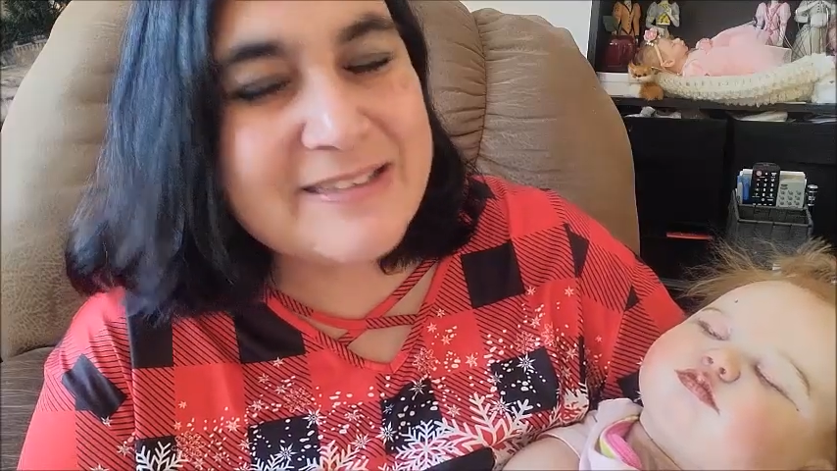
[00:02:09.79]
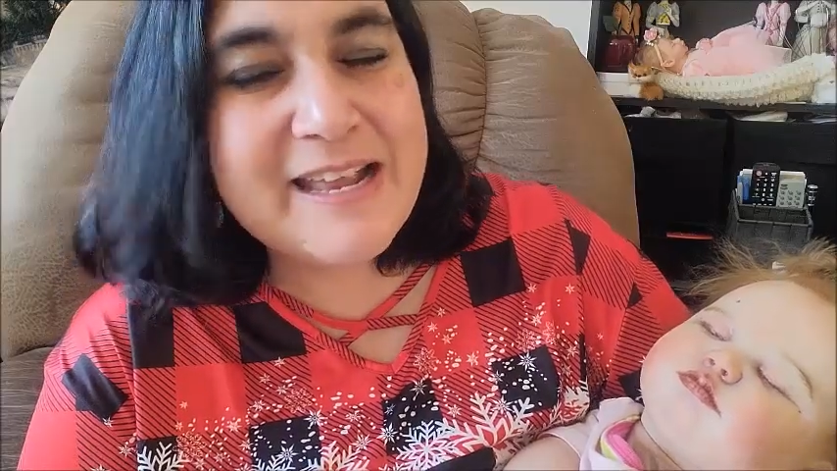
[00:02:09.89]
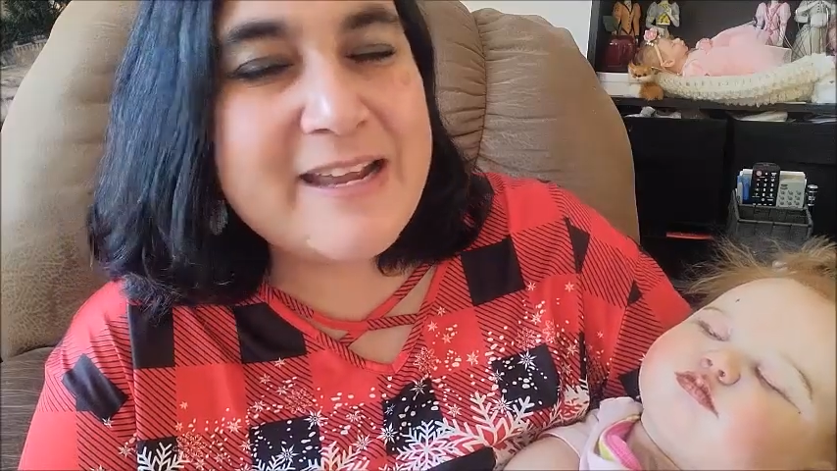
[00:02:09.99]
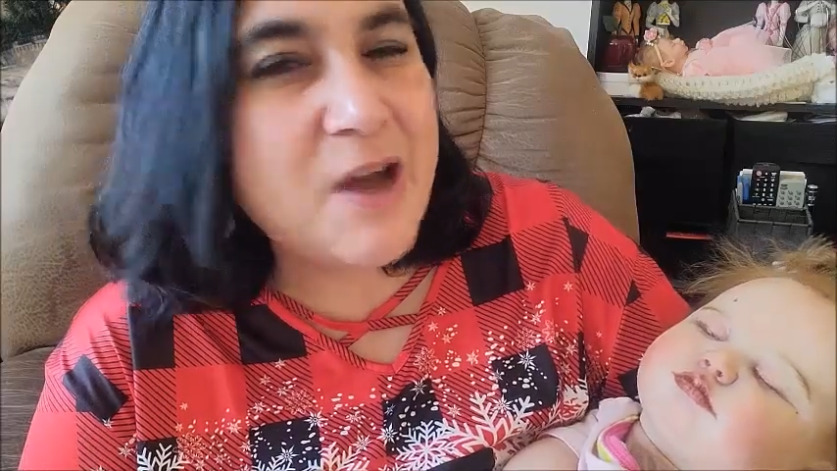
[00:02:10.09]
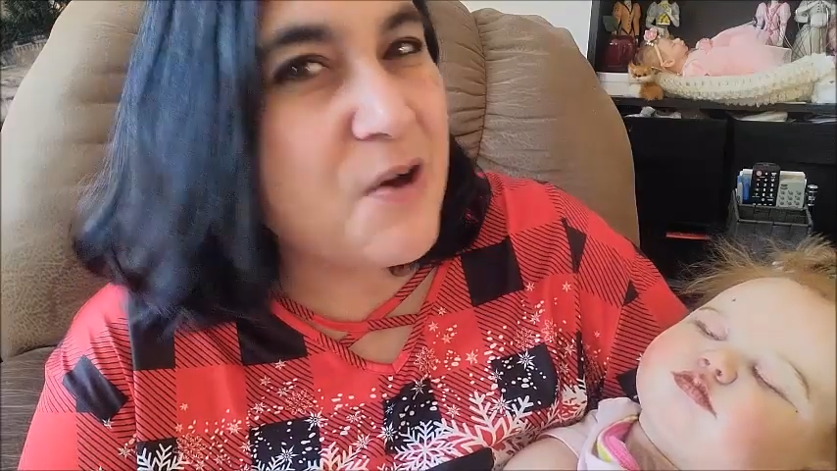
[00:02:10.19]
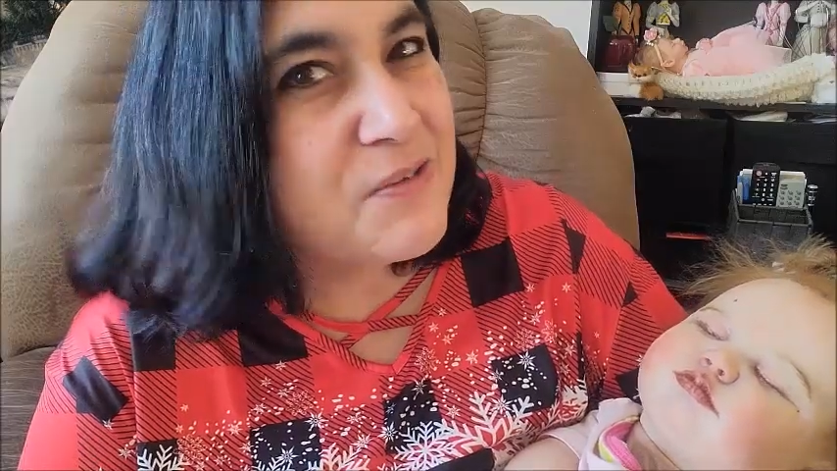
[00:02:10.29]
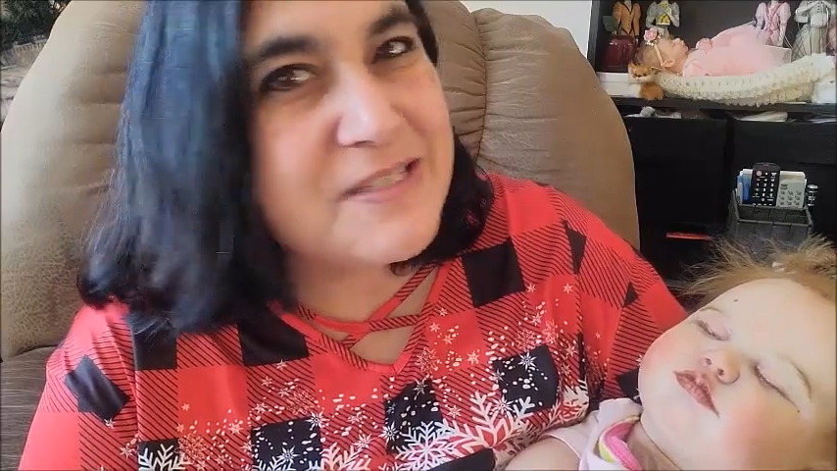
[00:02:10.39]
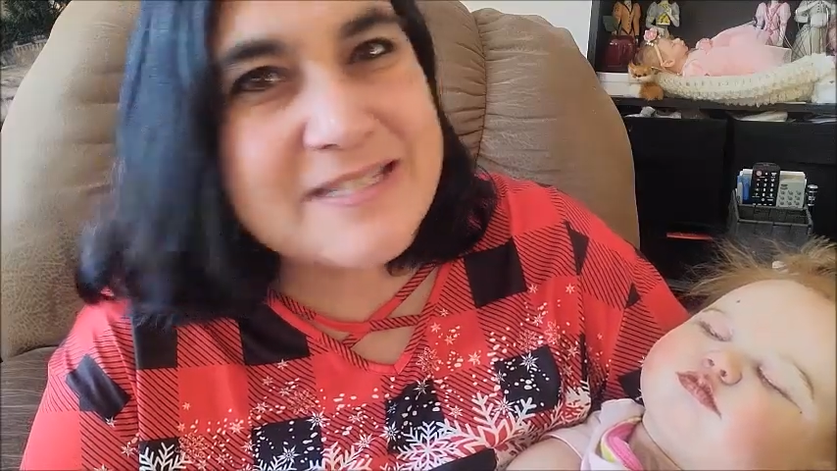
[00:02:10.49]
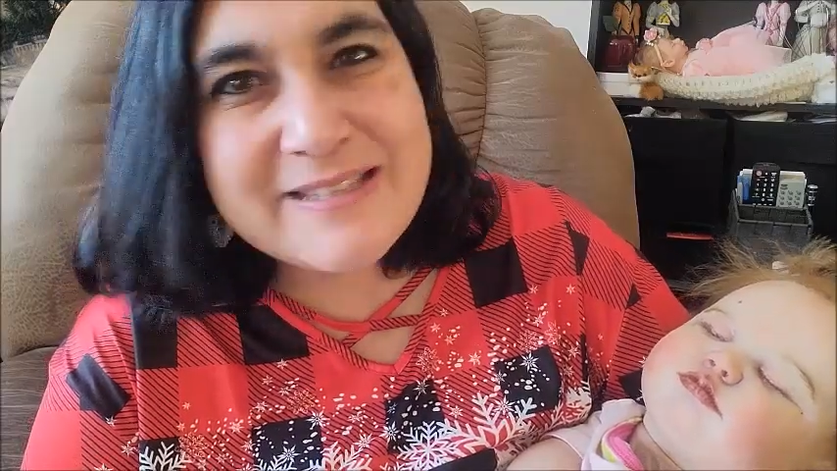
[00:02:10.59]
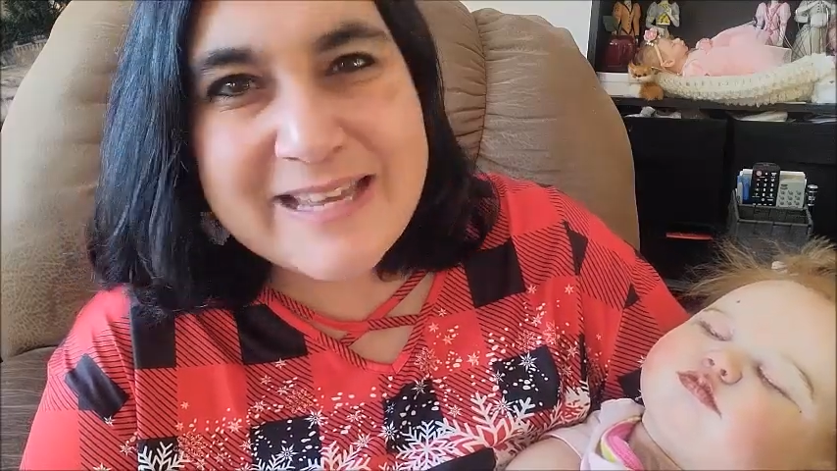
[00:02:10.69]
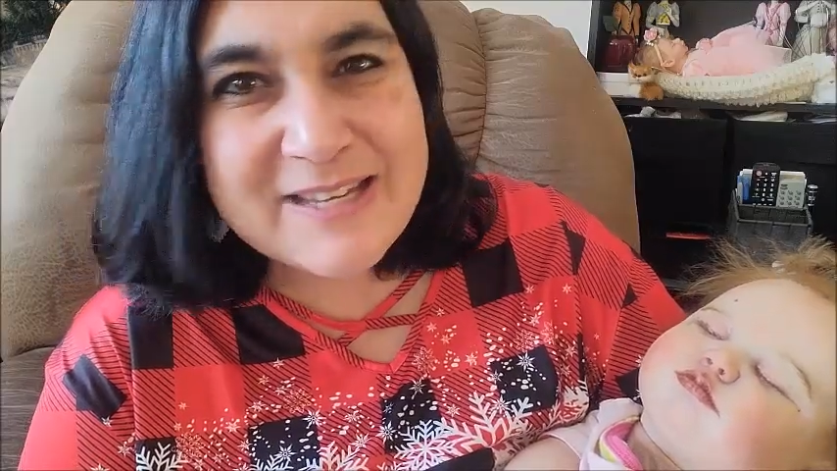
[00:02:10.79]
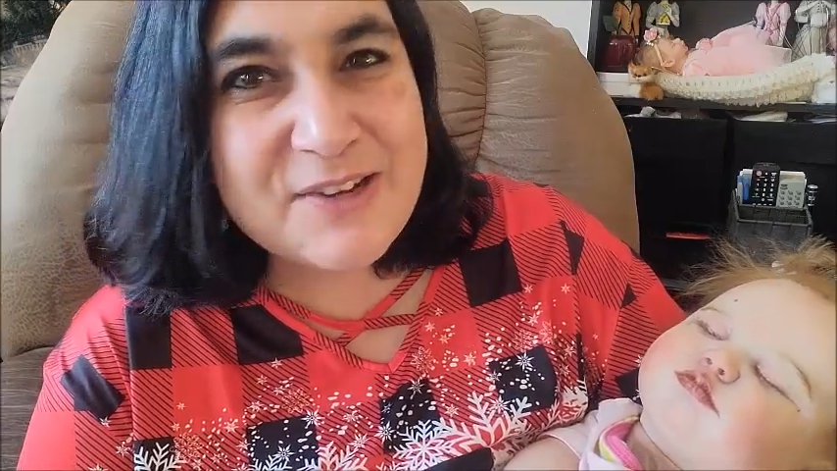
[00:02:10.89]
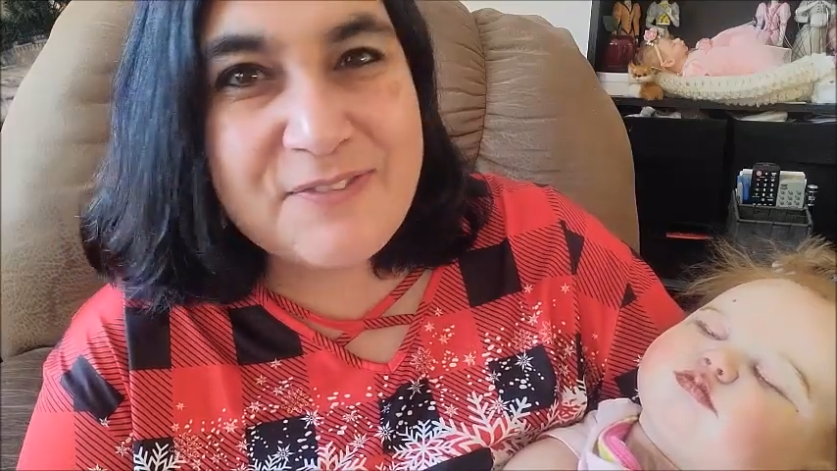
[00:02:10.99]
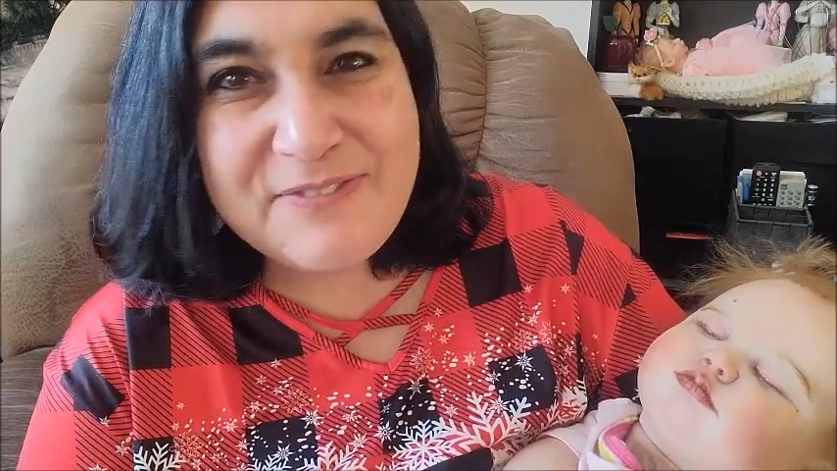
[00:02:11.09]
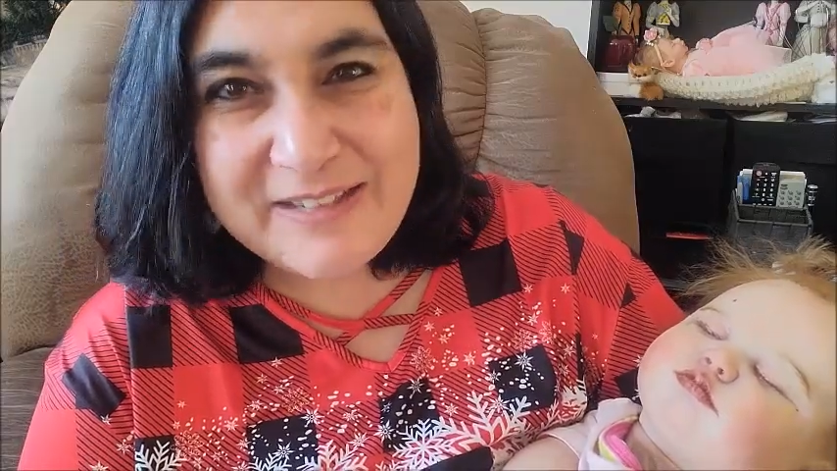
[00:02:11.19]
And I always link
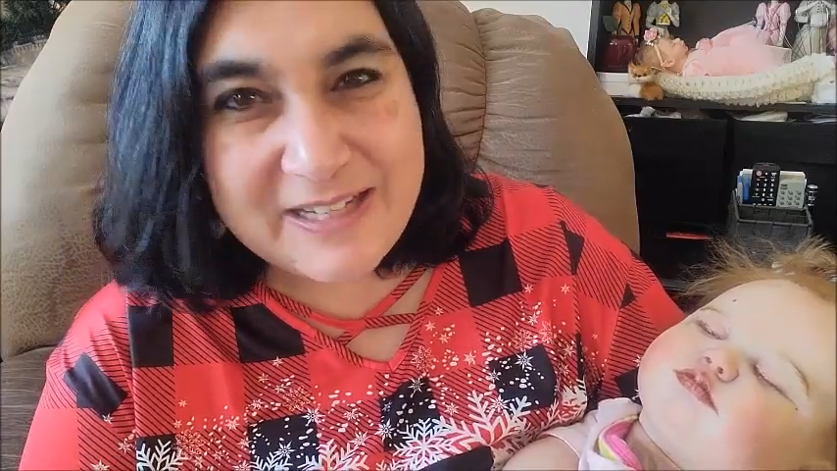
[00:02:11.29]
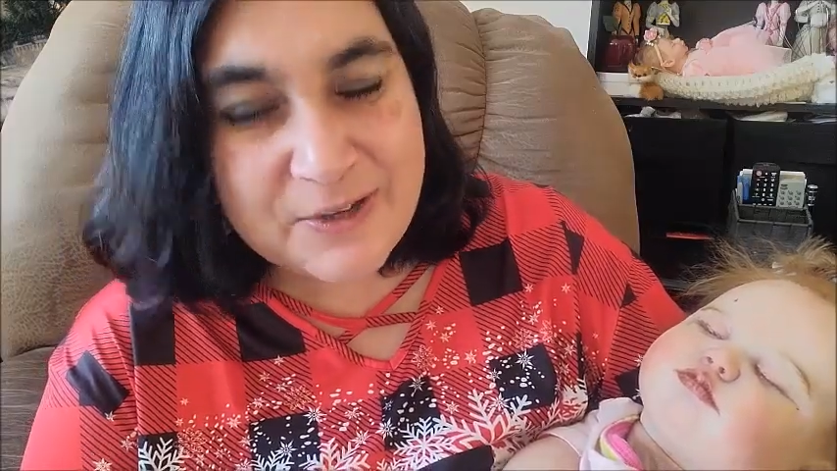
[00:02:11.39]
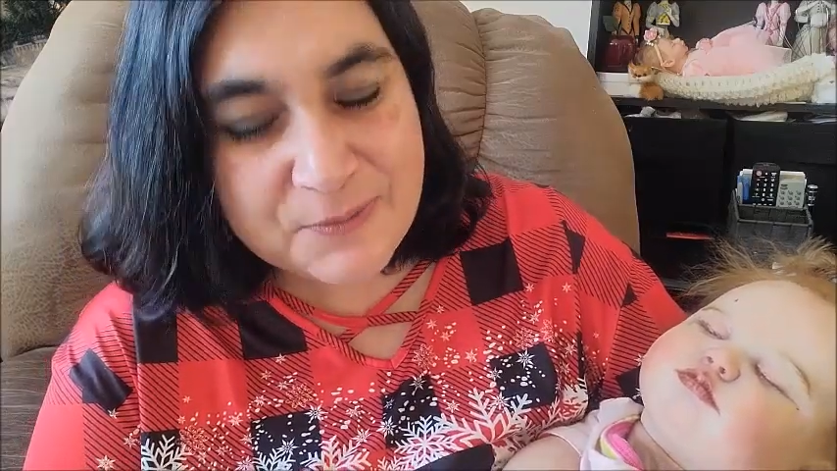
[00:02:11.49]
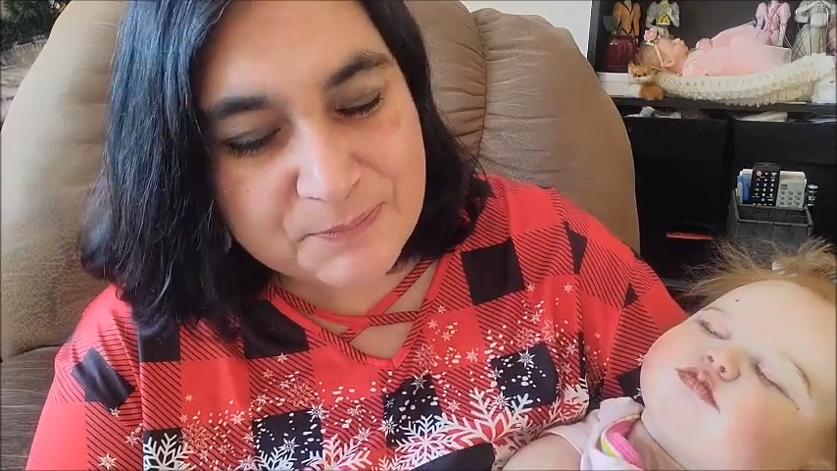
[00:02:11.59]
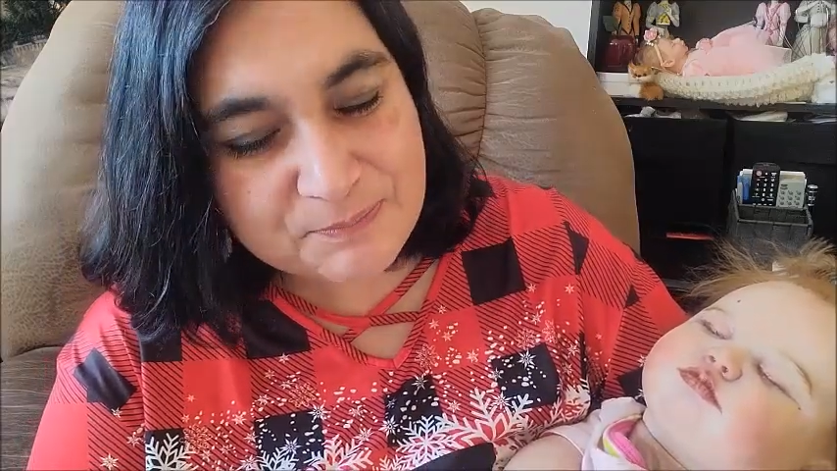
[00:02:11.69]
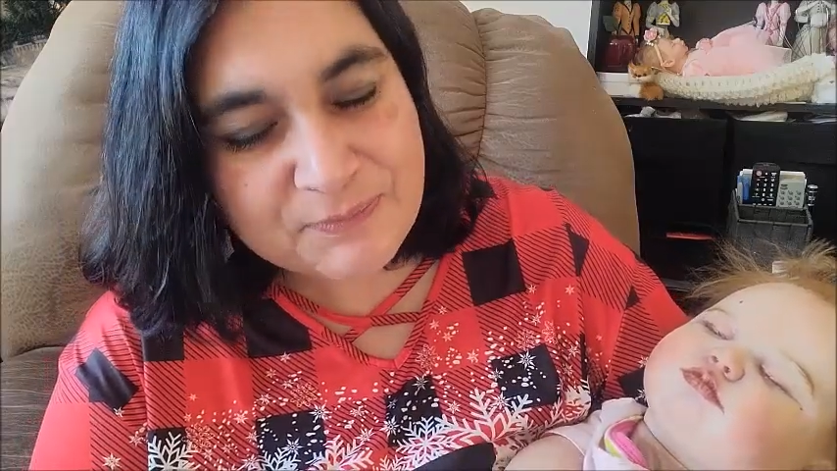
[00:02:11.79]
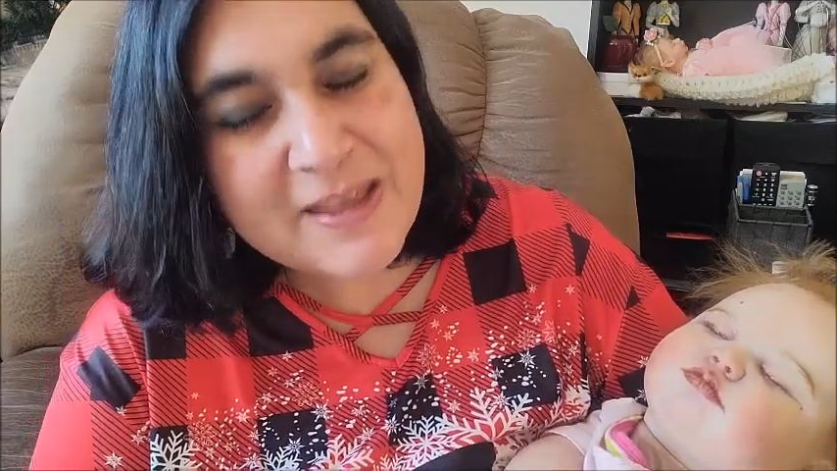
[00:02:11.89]
your video